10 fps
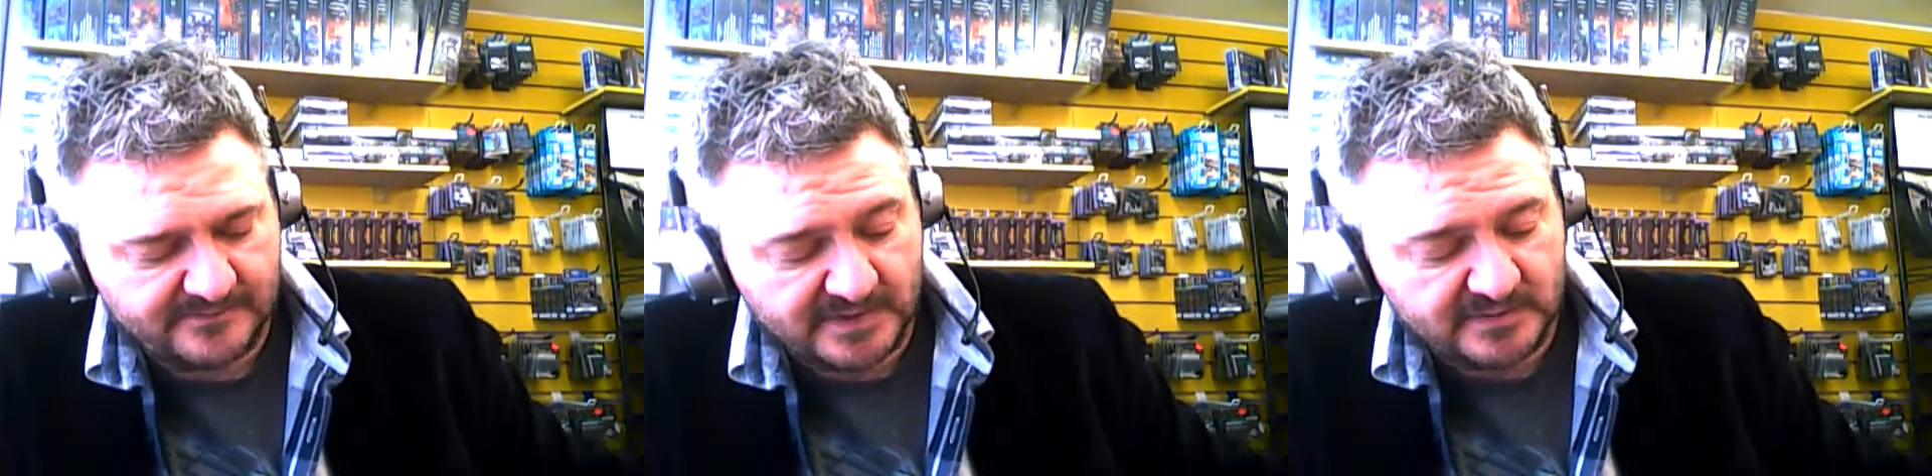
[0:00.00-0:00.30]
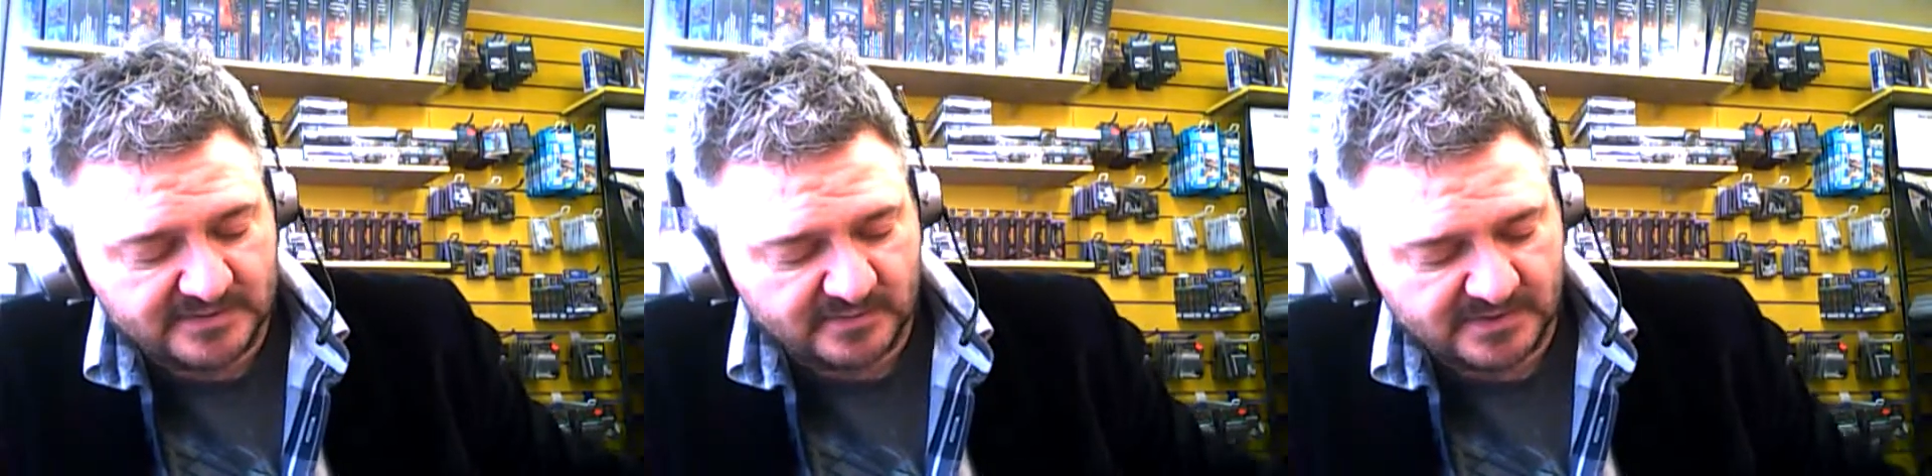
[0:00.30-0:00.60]

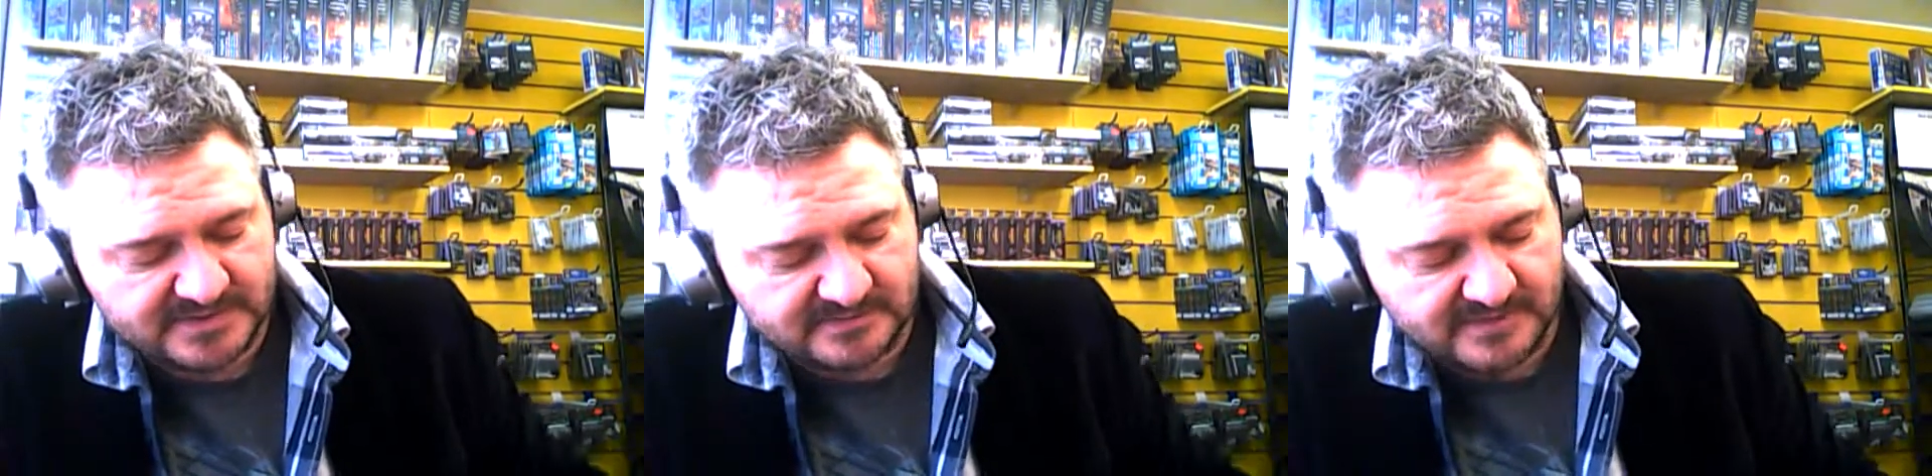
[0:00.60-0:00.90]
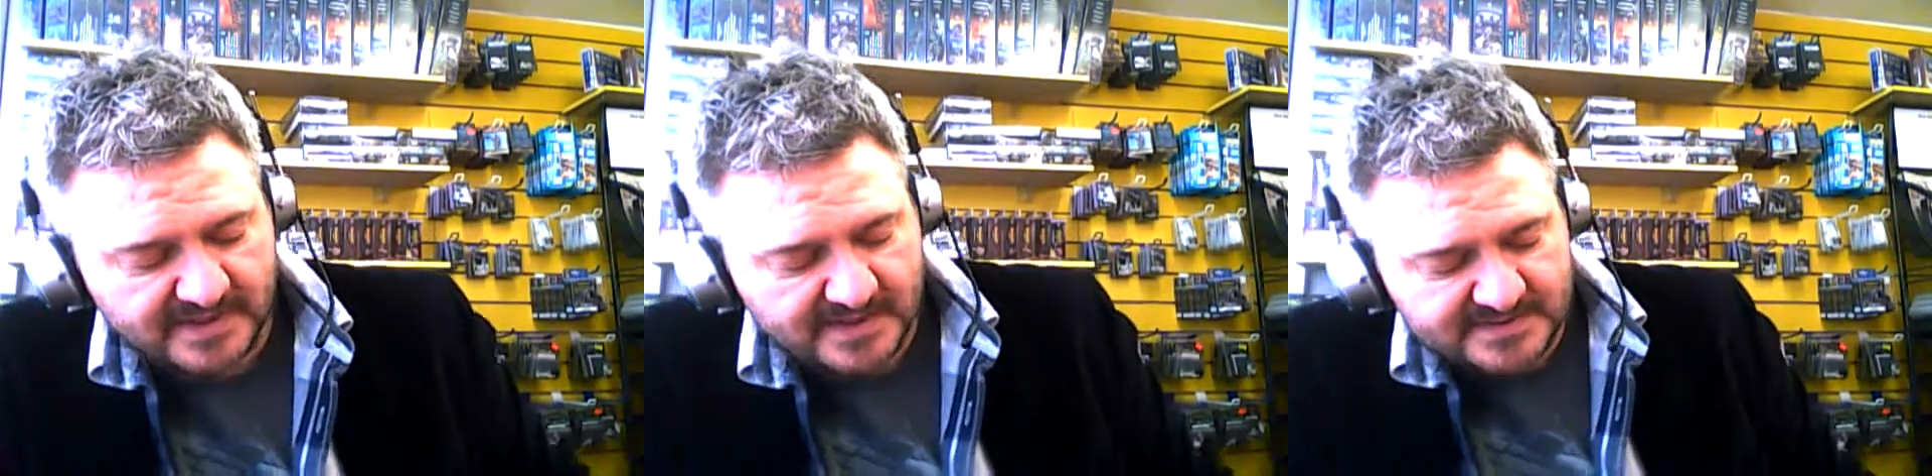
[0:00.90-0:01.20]
fusion monster,
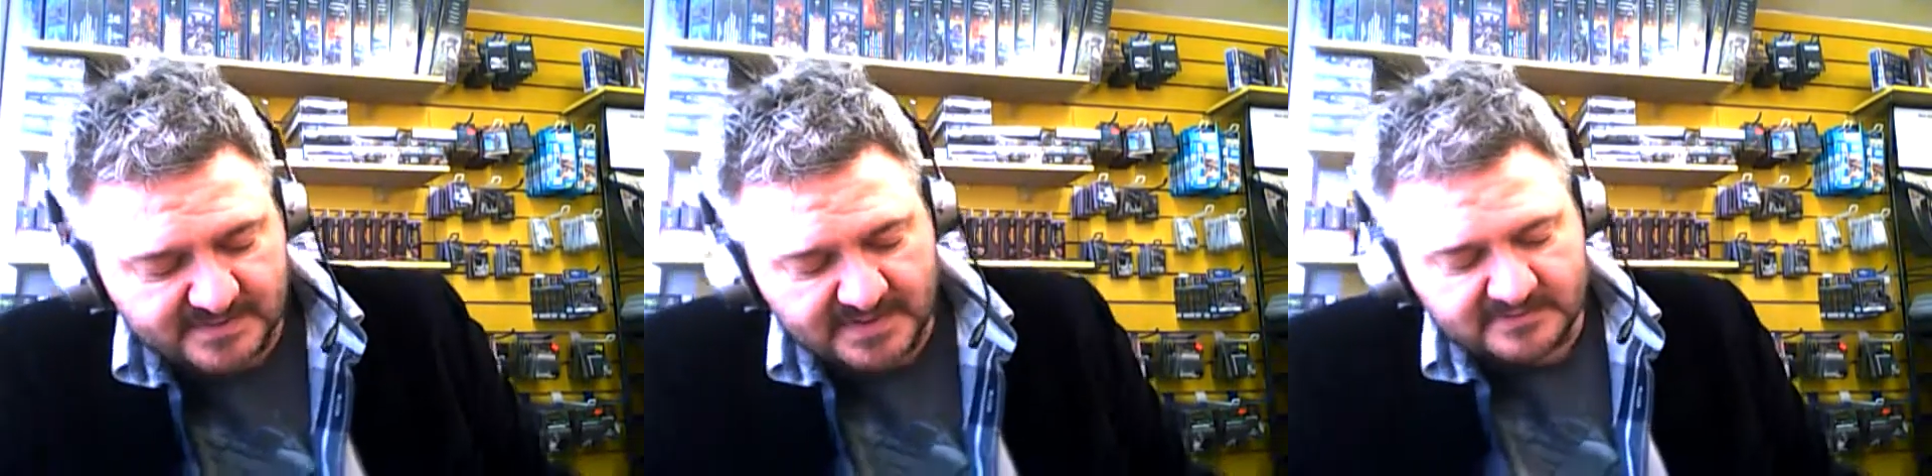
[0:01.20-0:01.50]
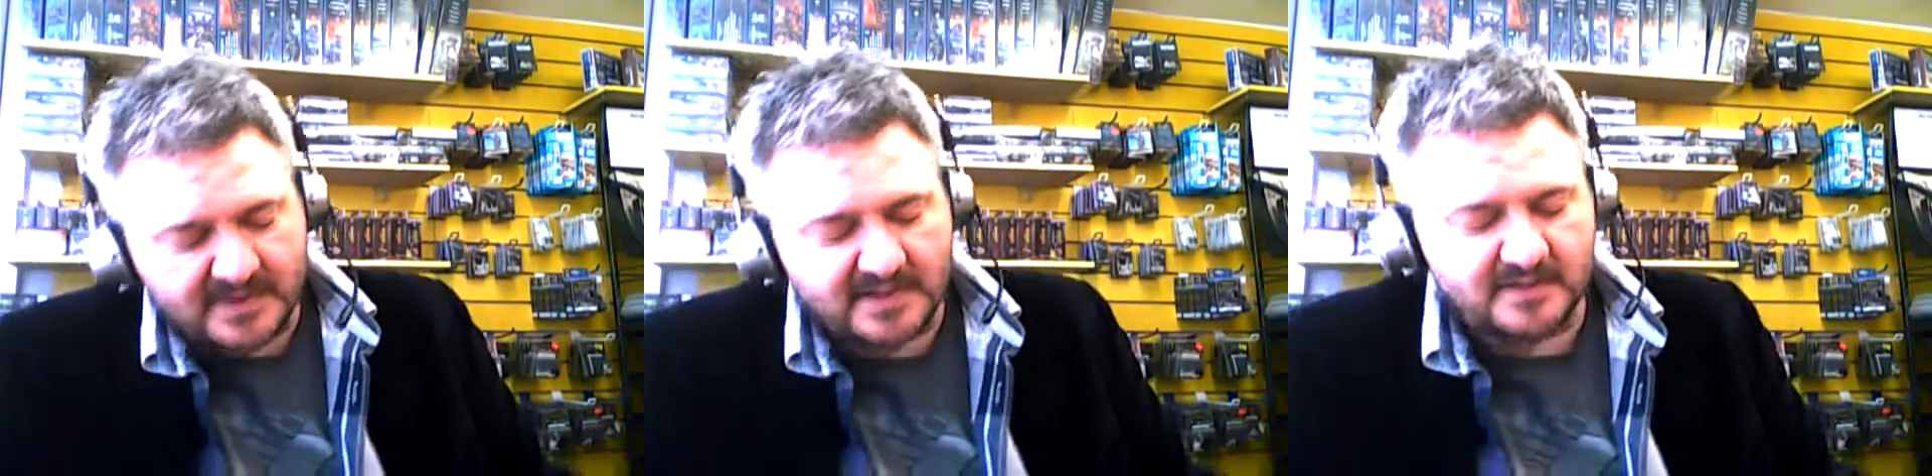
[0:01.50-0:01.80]
Red Eyes Bee
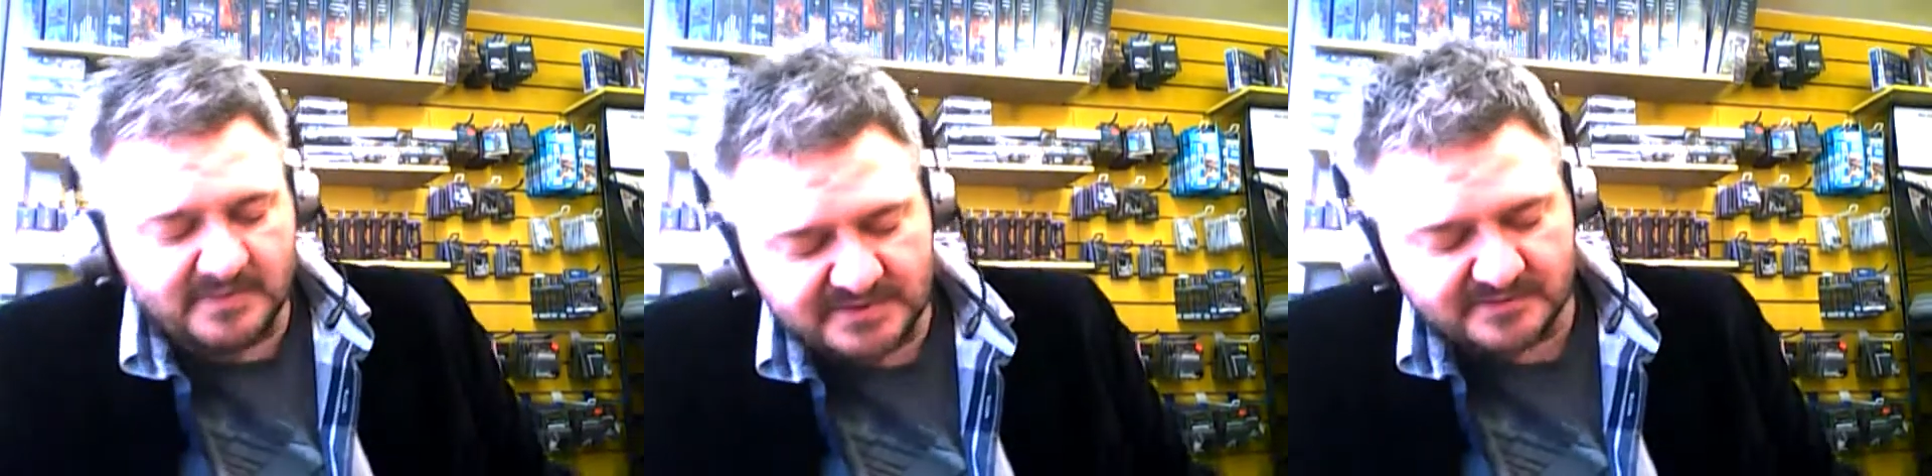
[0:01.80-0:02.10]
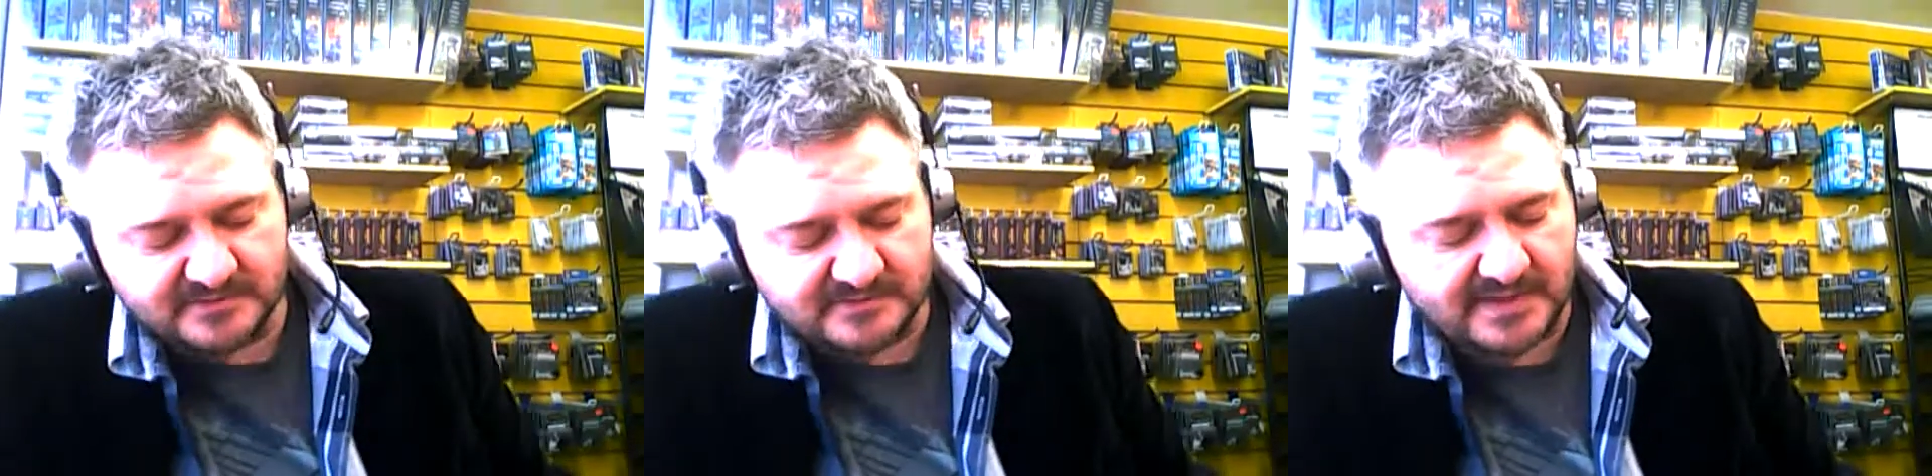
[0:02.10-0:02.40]
Dragon,
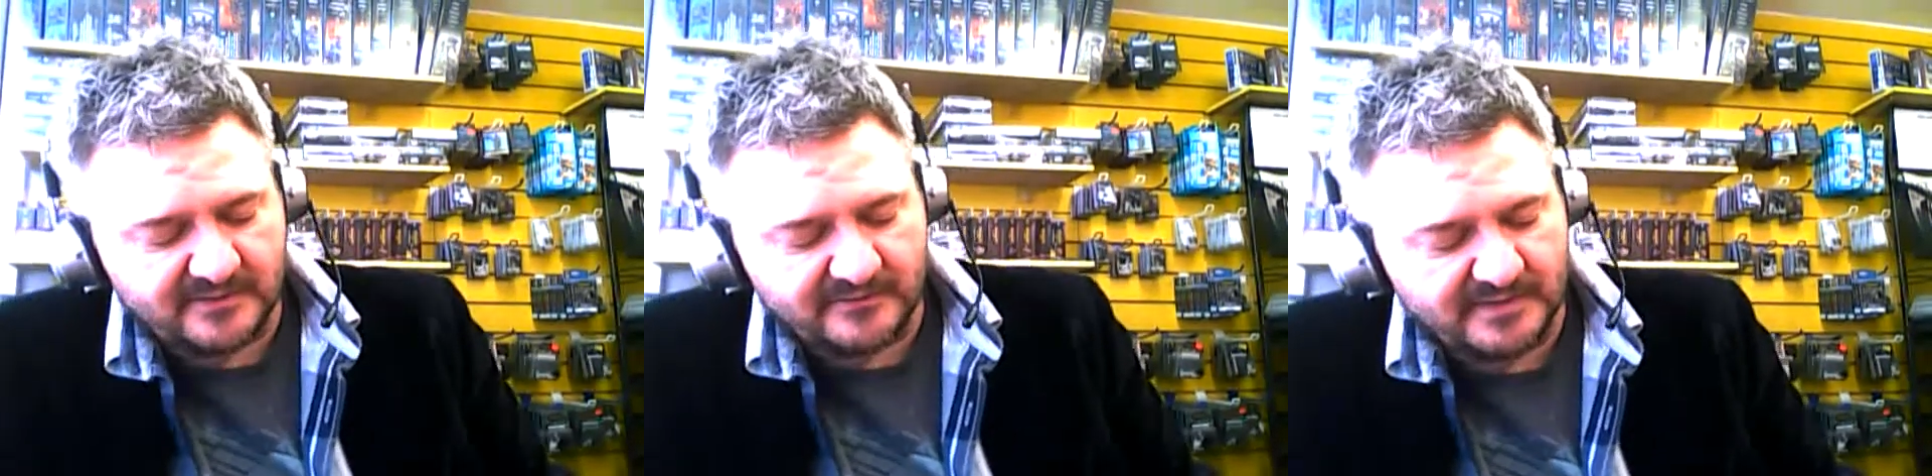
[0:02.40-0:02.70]
Meteor Dragon,